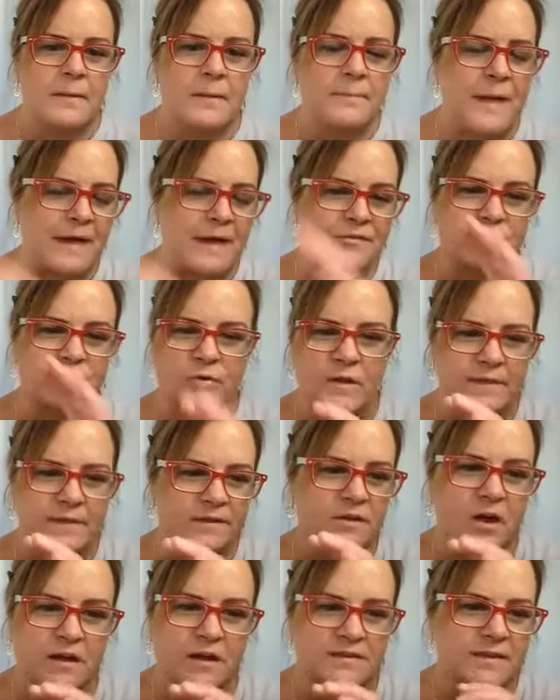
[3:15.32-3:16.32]
mastering
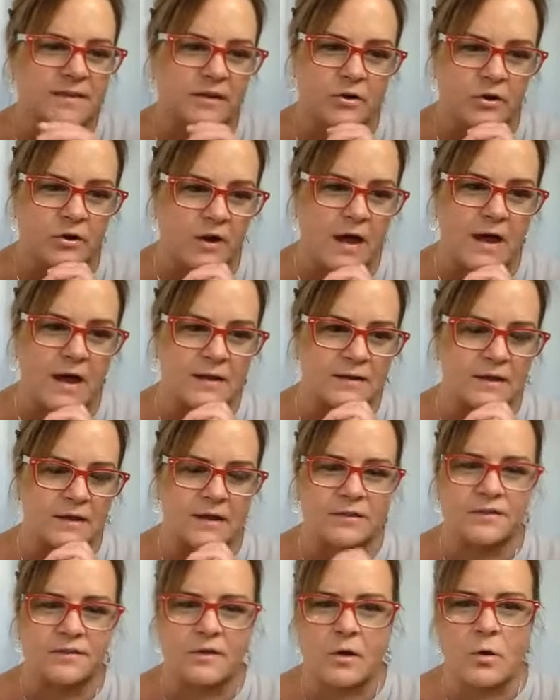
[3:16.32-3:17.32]
this content or not.
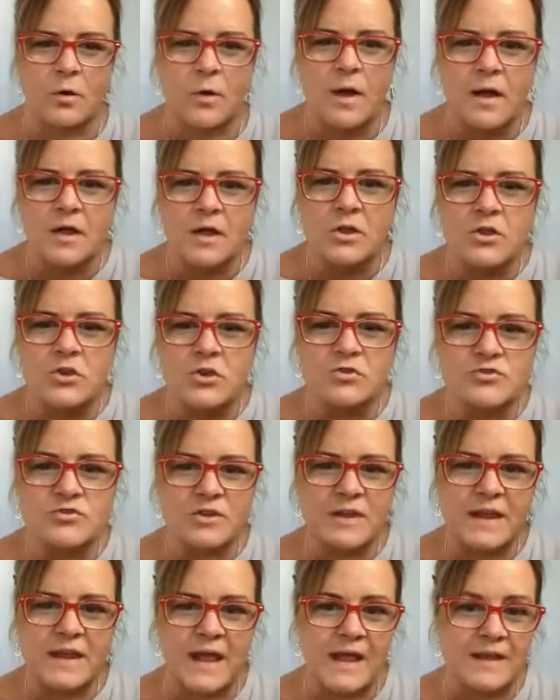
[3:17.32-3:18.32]
And so
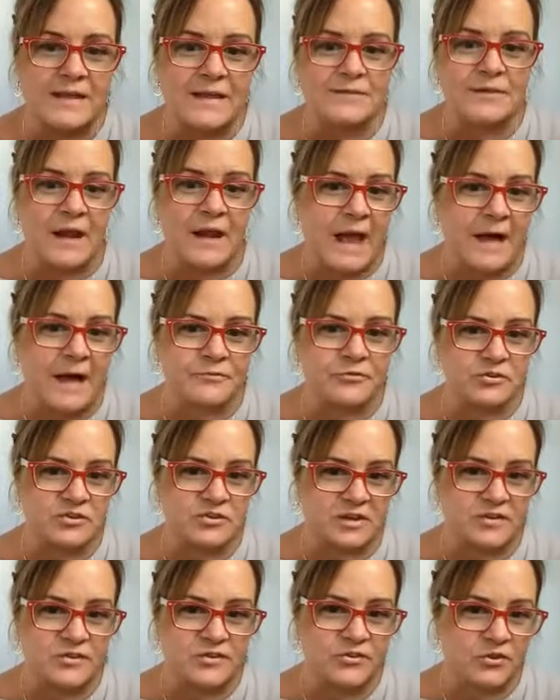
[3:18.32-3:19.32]
usually even after
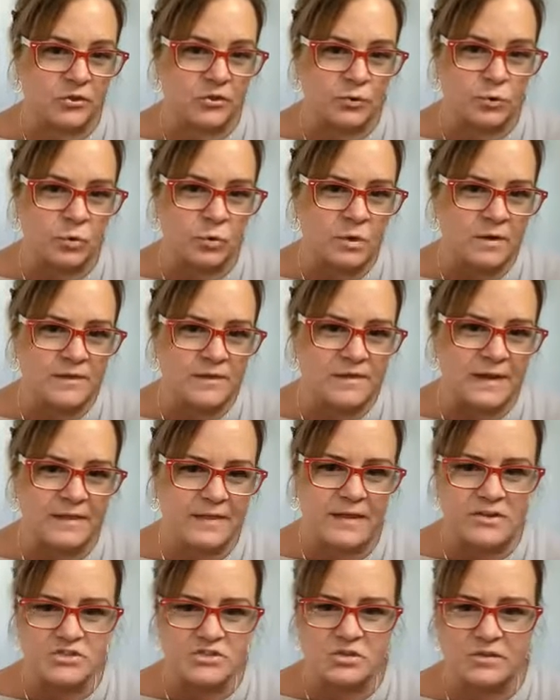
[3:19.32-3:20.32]
just 2,
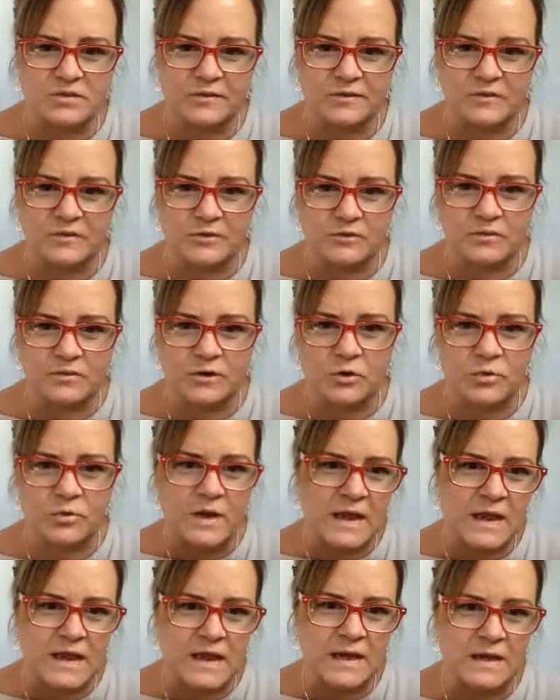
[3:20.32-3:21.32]
say they choose to do the
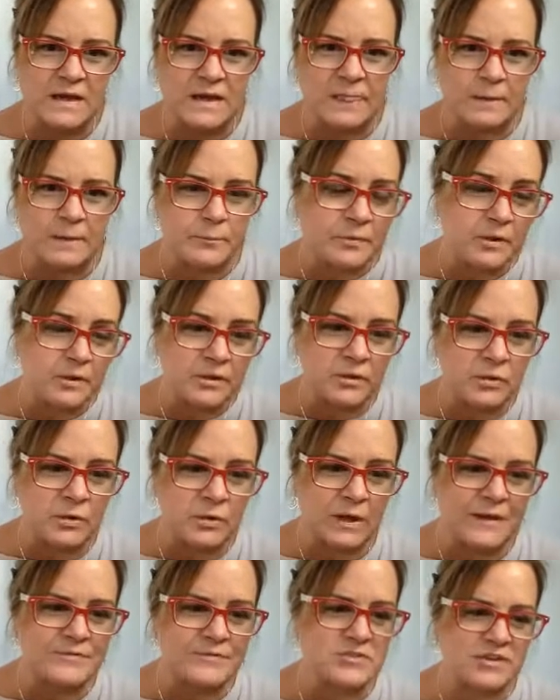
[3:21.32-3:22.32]
green and the
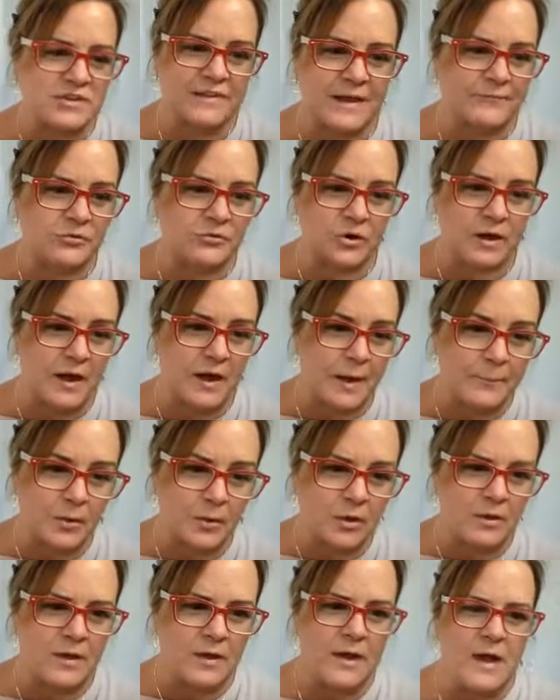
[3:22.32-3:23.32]
blue, even just after a
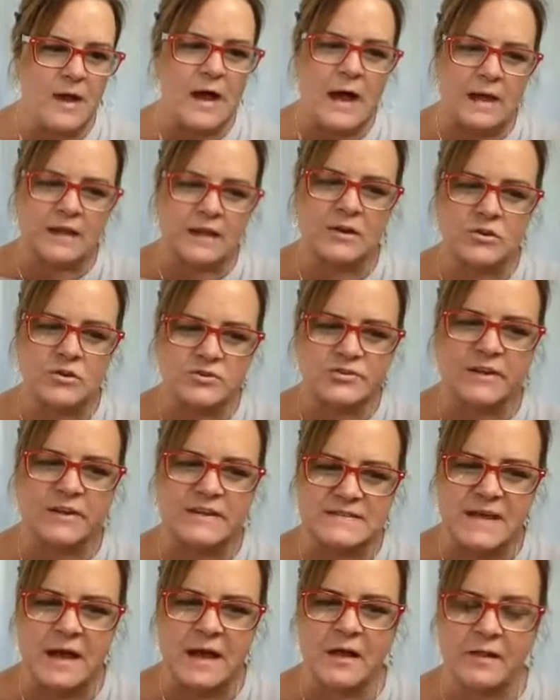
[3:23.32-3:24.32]
couple, I can
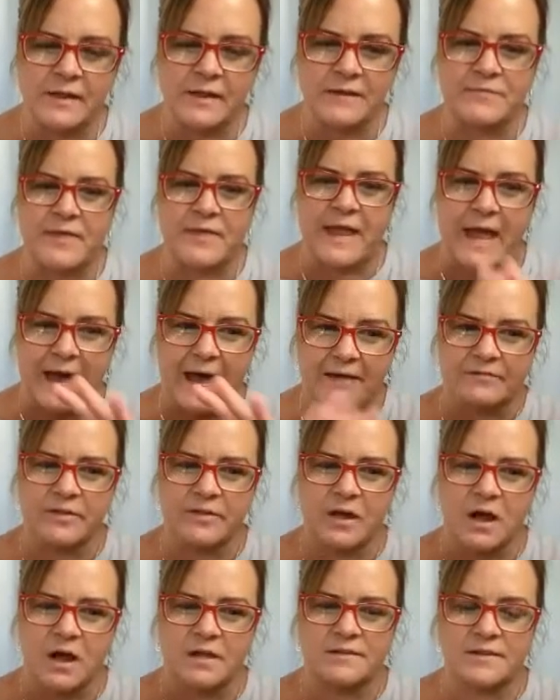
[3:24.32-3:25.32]
usually tell if they have
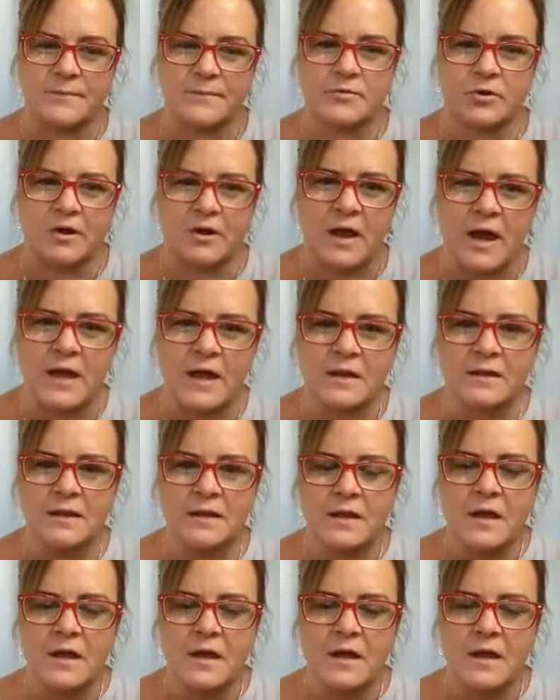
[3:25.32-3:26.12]
the concept or not.